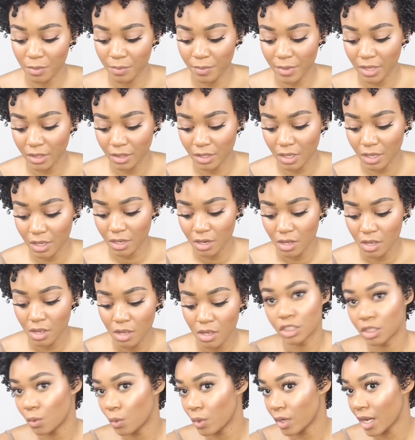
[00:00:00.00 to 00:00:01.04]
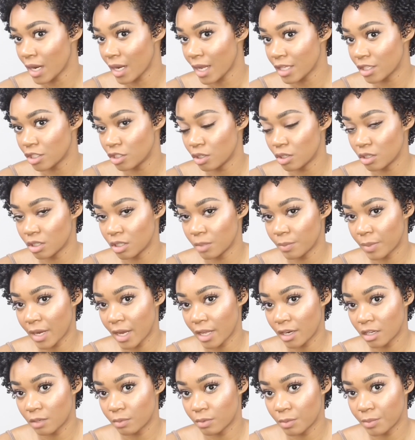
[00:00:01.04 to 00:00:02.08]
method. So what I like to do with the
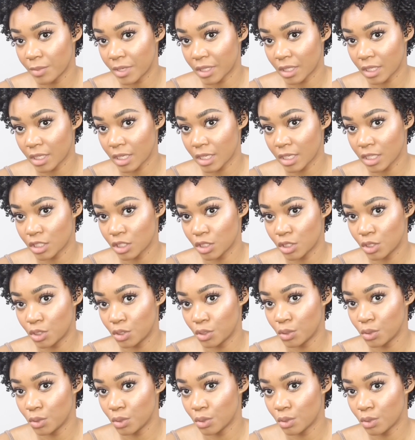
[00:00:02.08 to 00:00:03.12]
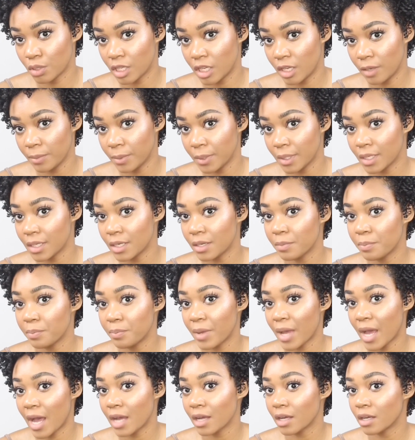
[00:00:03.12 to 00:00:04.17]
pineapple method is to keep the
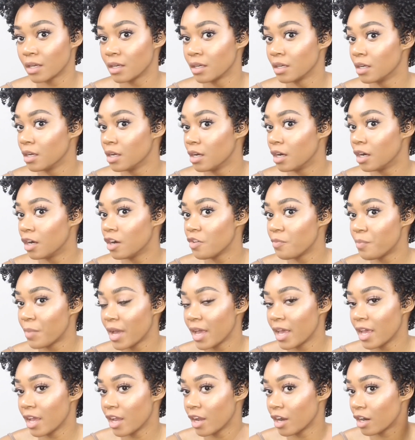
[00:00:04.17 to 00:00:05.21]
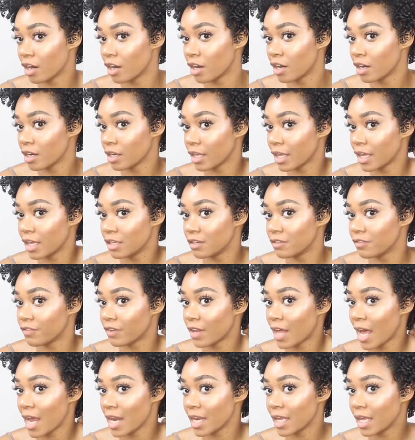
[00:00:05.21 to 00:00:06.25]
back of my hair laying
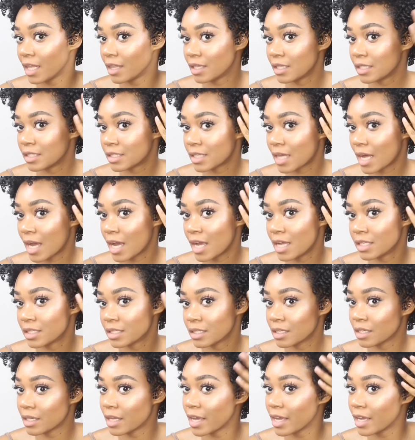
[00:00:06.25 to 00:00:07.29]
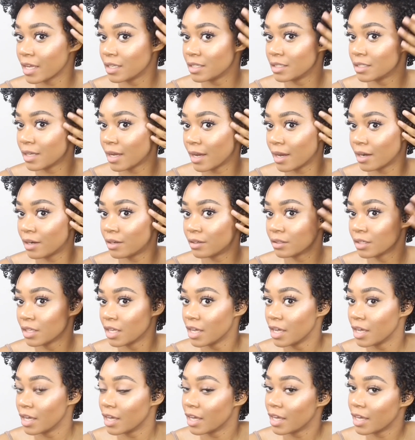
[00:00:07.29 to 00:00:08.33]
flat and the sides laying down,
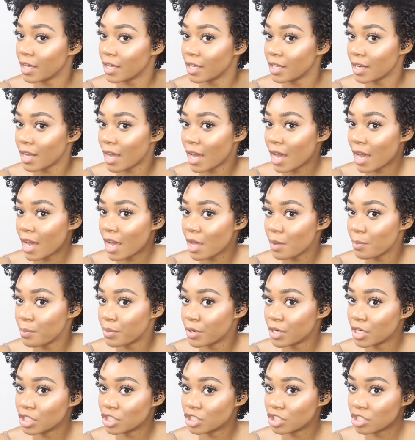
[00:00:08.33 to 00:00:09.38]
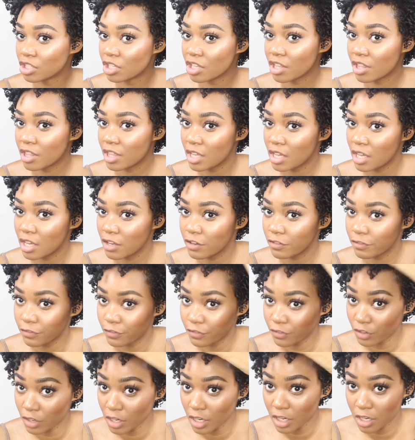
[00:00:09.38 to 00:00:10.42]
and I push the
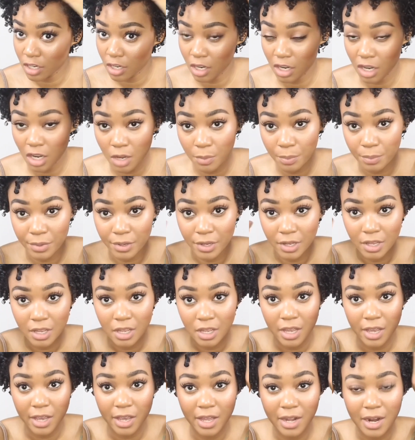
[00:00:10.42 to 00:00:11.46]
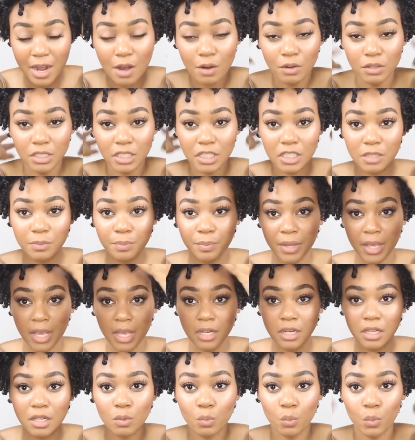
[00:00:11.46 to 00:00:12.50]
front up, and I will just
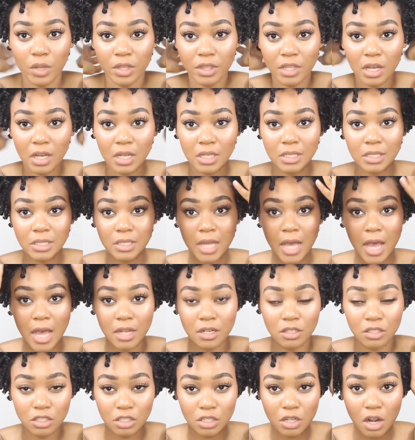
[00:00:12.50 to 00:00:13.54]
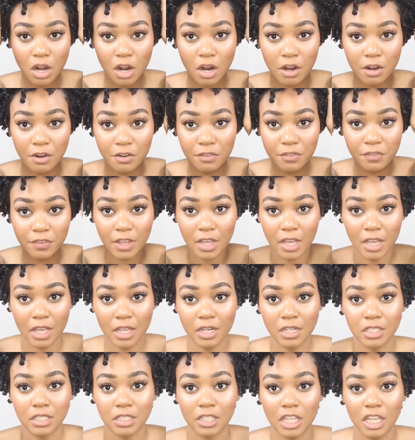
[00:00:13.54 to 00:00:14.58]
band it with a satin scarf
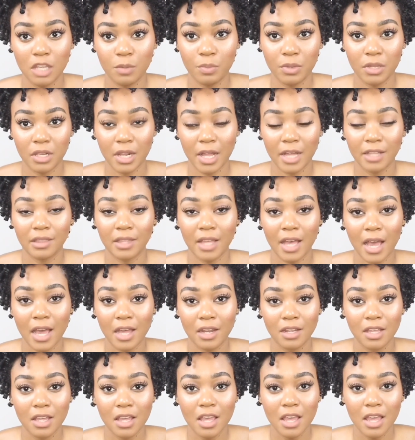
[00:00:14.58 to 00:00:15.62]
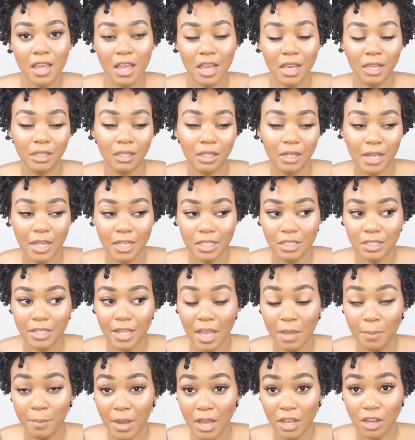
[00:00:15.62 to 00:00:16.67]
and just keep it like that. And the next
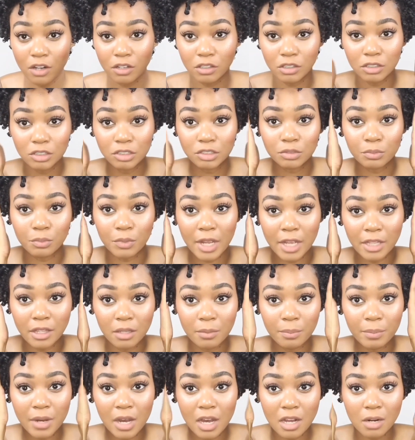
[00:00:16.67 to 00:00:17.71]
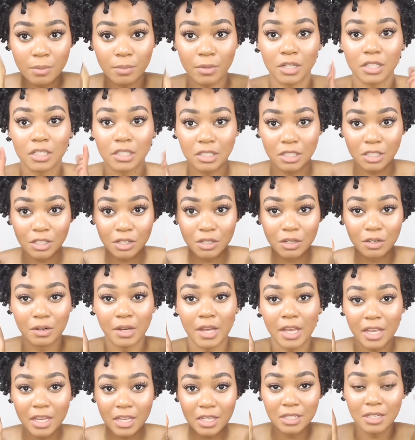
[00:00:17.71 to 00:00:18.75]
day my curls at the bottom are still
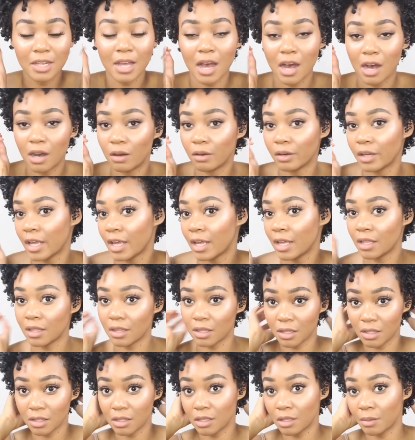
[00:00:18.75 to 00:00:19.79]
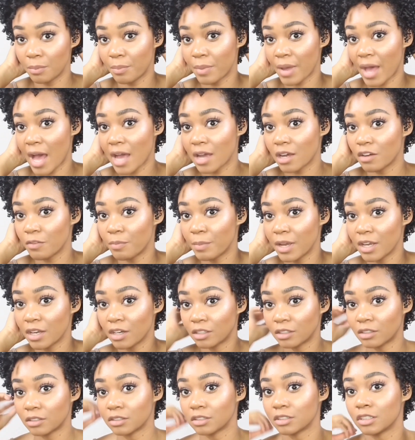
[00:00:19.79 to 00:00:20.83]
hanging down and the back of my
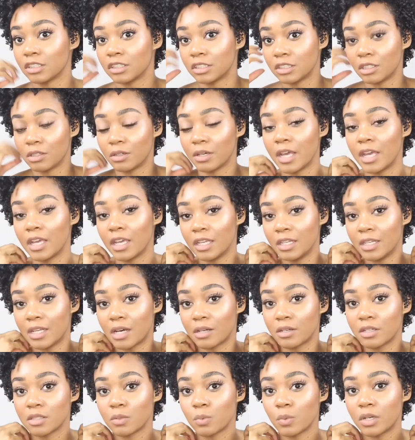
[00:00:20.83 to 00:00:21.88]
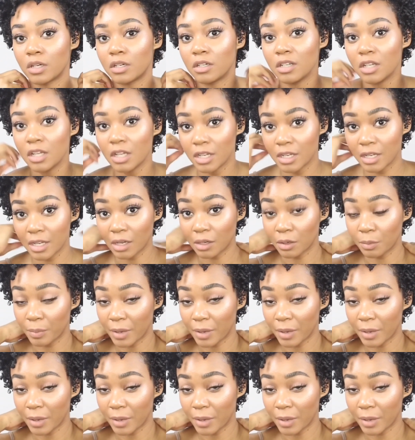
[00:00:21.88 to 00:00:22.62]
curls are still hanging down as well. Now